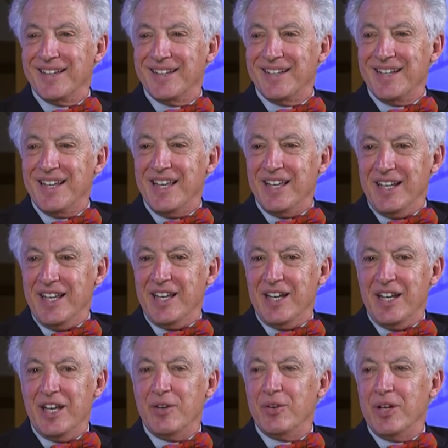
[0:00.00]

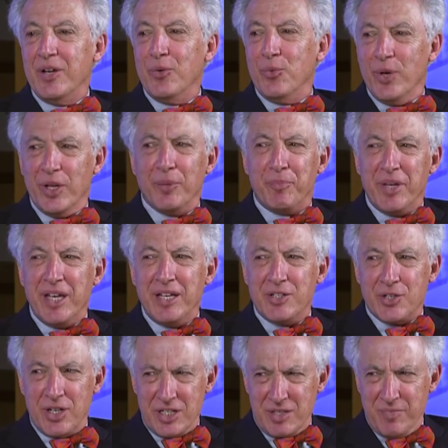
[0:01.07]
It will be.
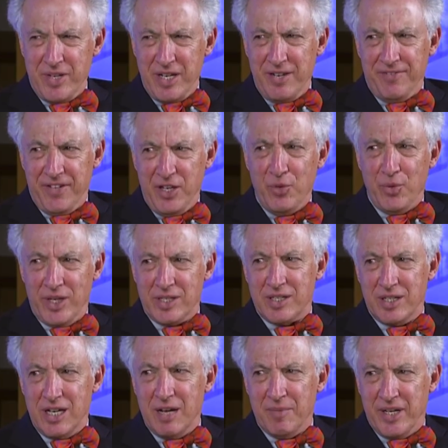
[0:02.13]
Trust me, if he wins
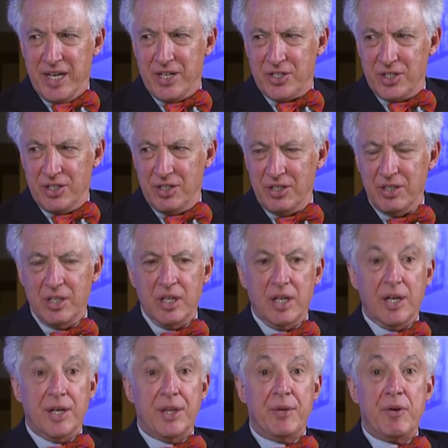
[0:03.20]
the nomination,
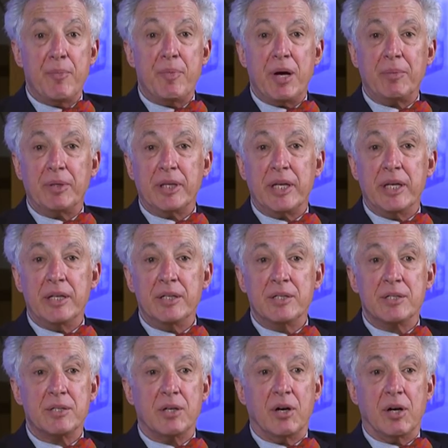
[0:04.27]
the
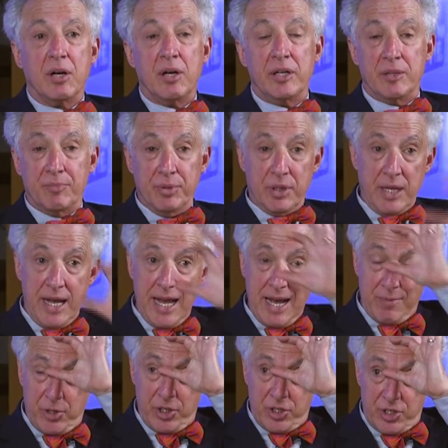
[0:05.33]
Republicans are going to put a
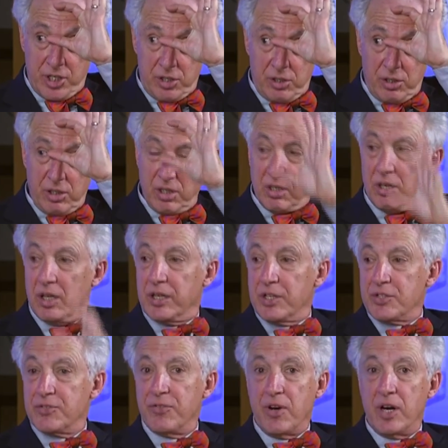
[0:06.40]
hammer and sickle on
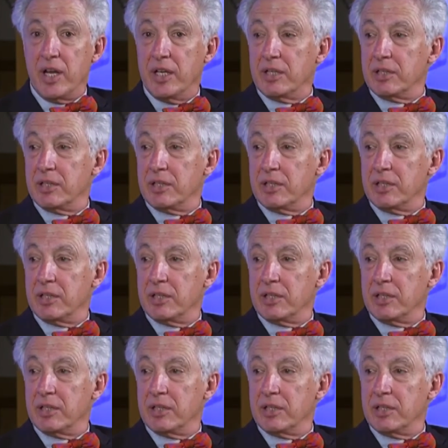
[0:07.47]
his forehead.